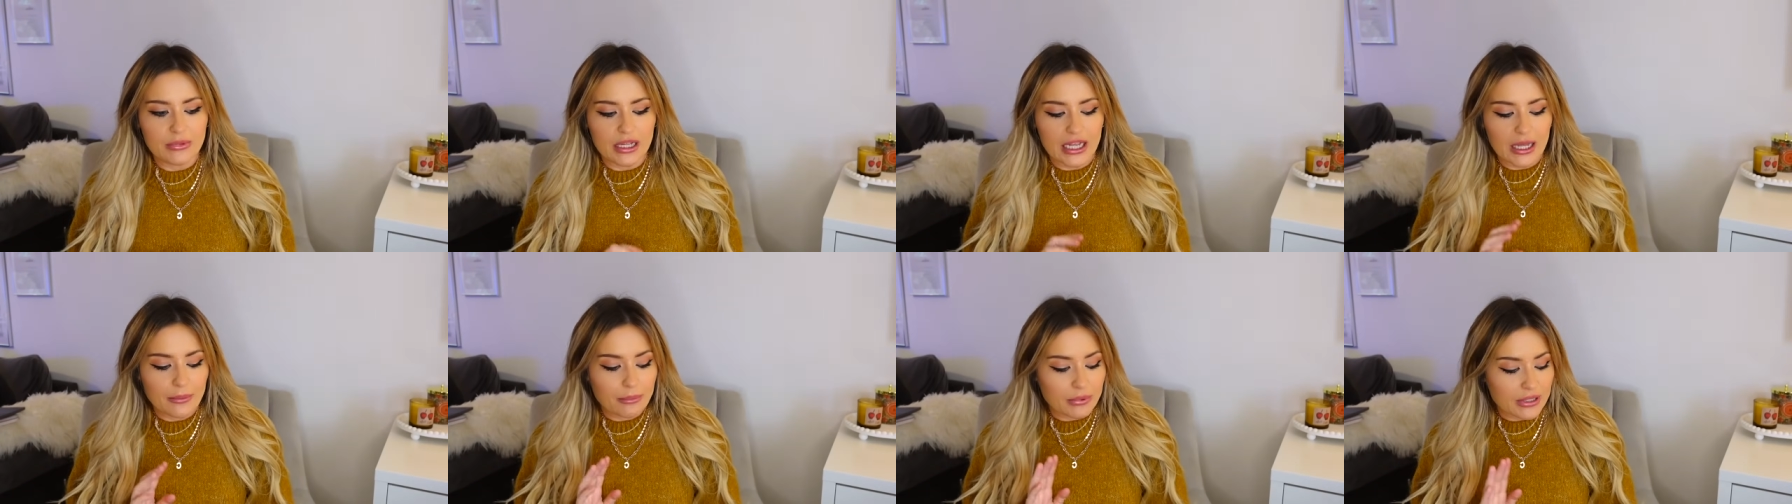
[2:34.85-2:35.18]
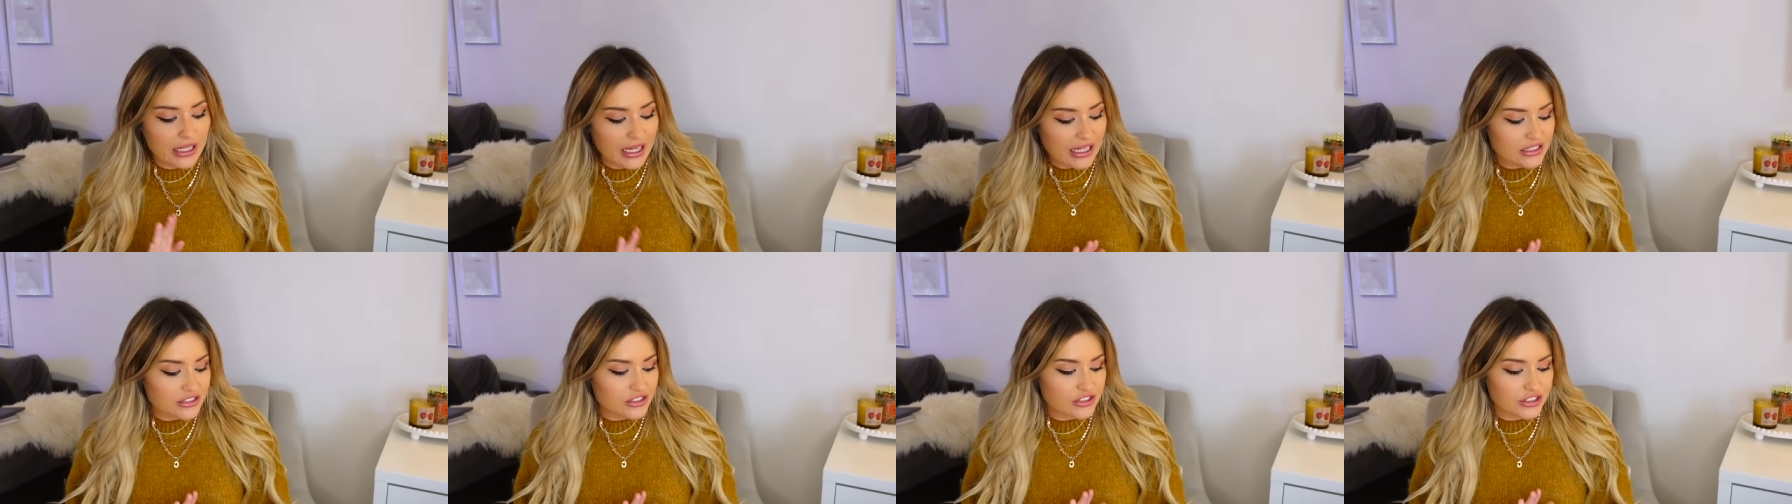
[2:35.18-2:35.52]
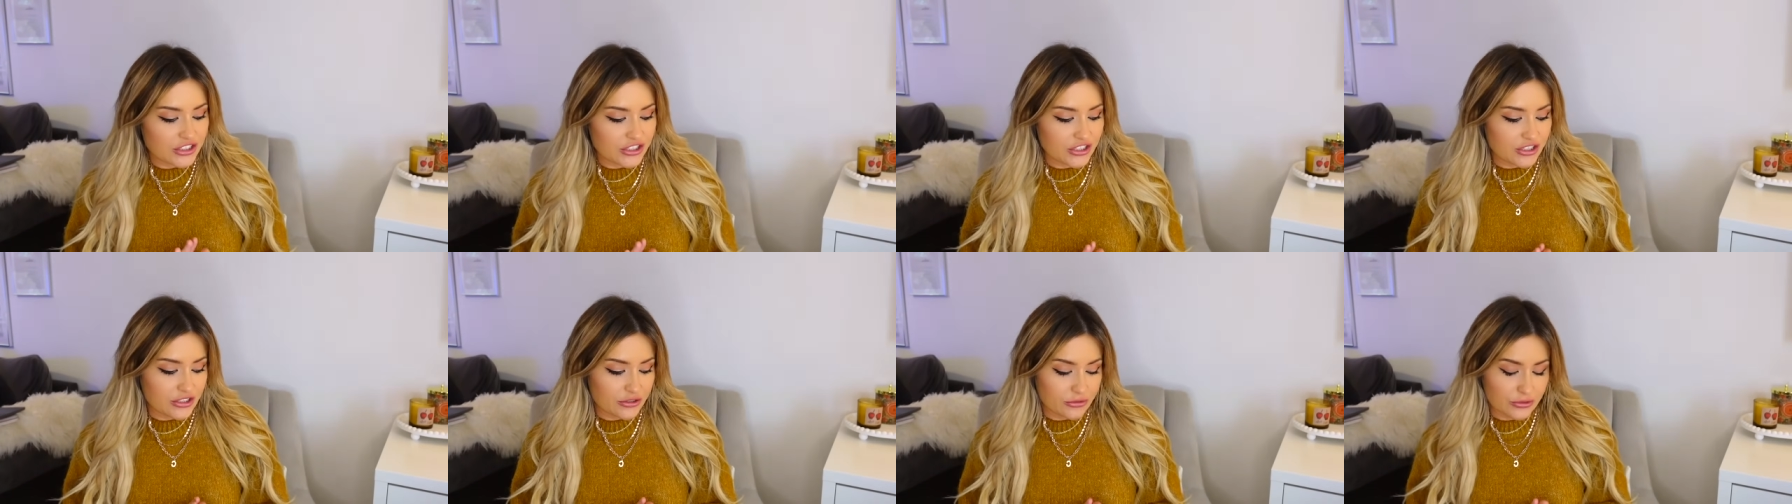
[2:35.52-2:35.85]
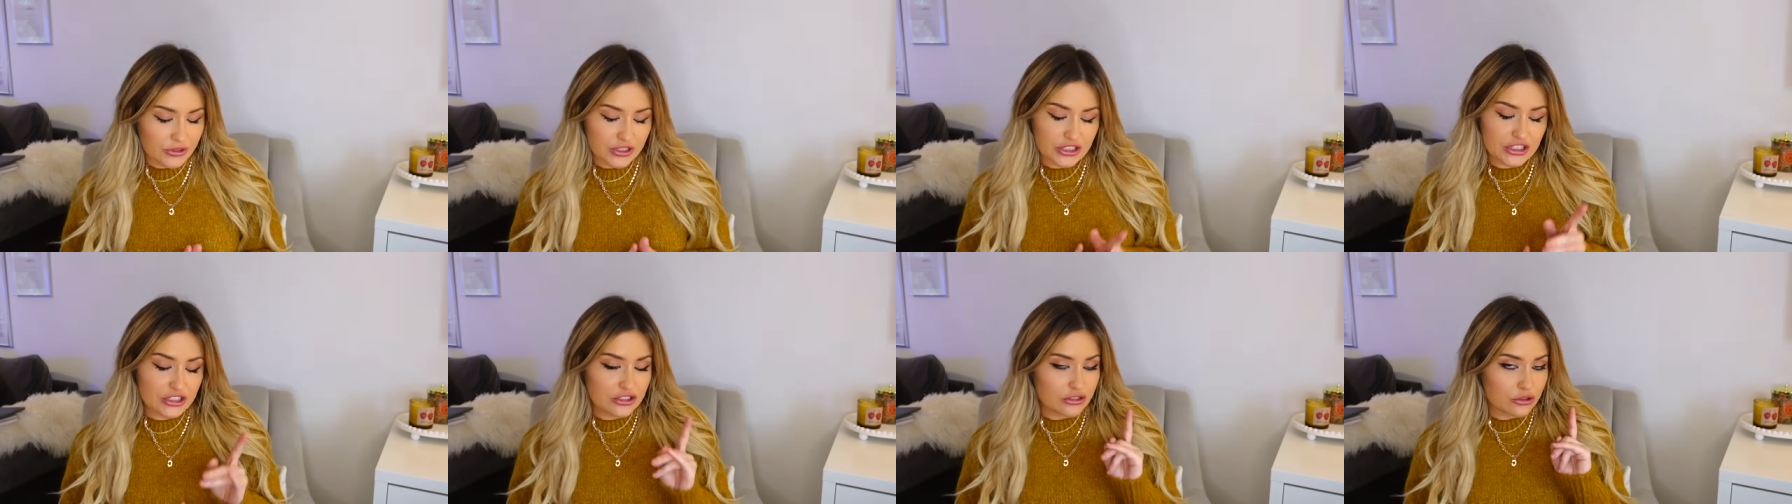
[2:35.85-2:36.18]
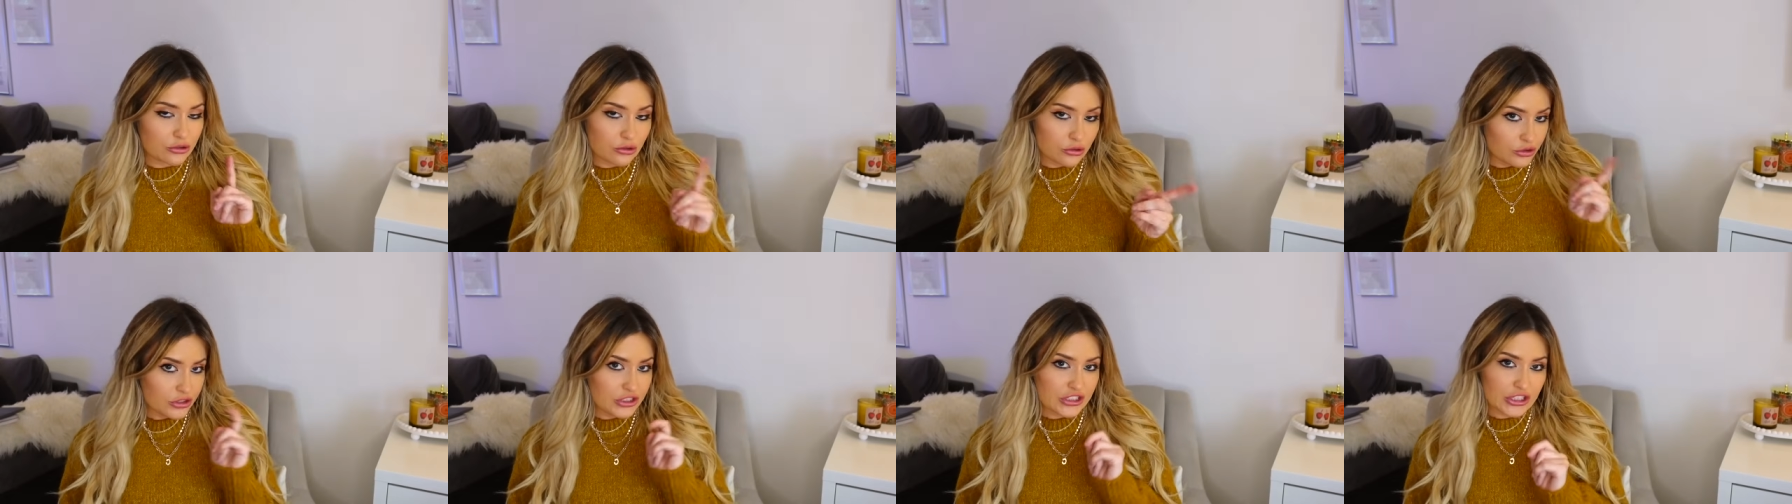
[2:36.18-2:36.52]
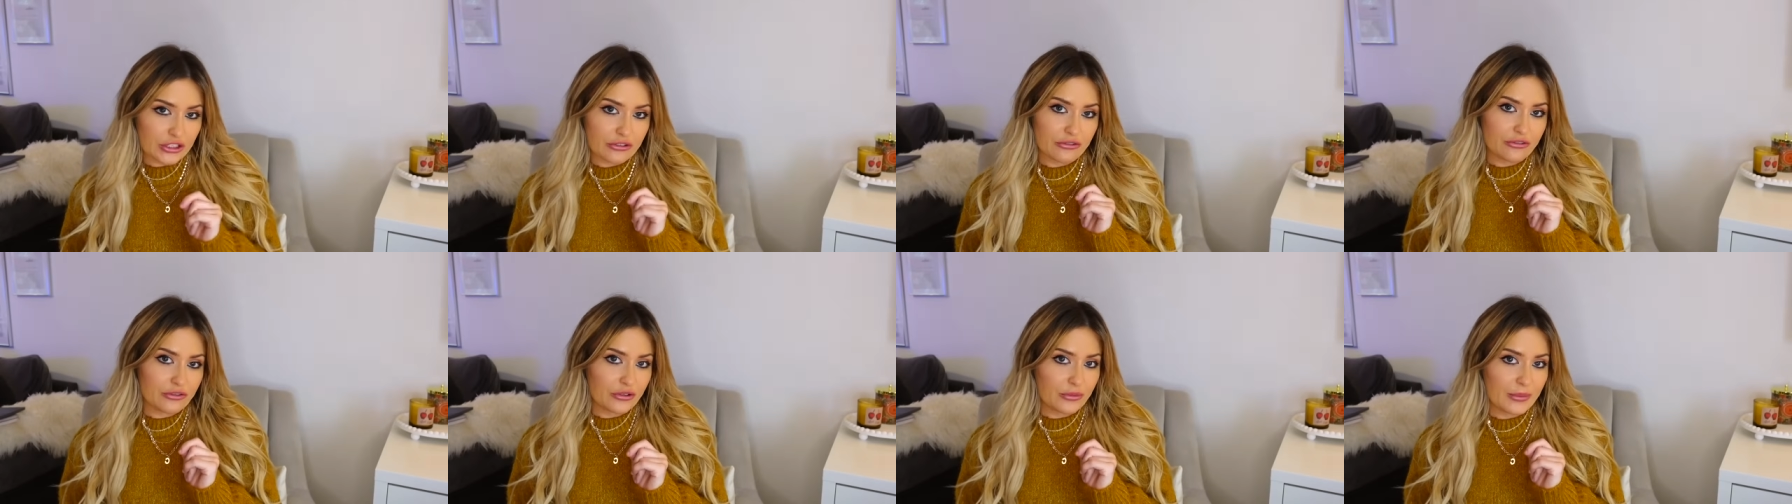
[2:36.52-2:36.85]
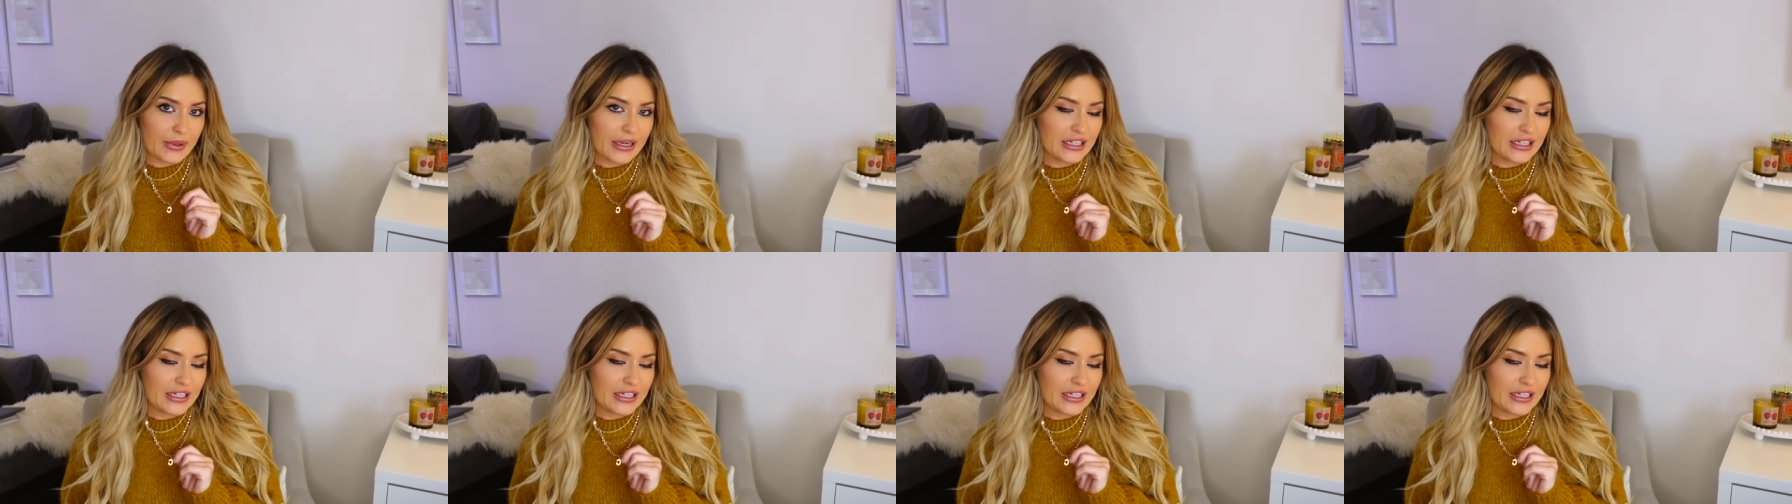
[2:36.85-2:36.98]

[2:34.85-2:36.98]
a black skirt, which is also from